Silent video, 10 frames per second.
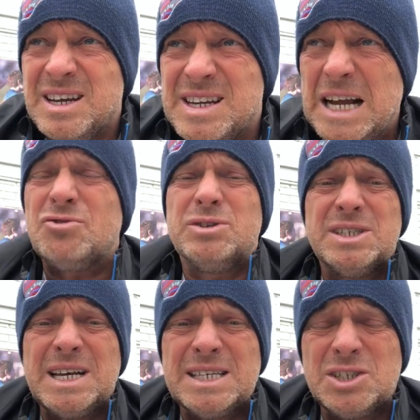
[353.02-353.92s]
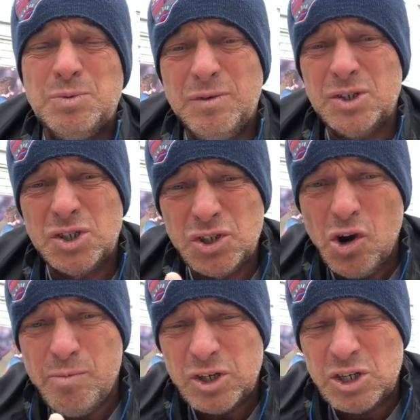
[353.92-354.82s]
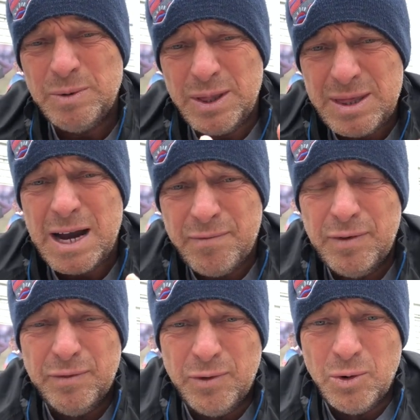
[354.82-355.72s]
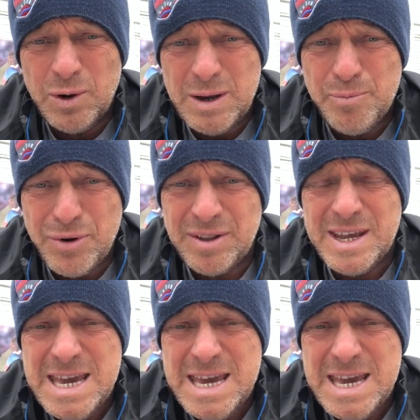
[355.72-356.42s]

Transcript: natural disasters. We've got so much to be thankful for in Britain,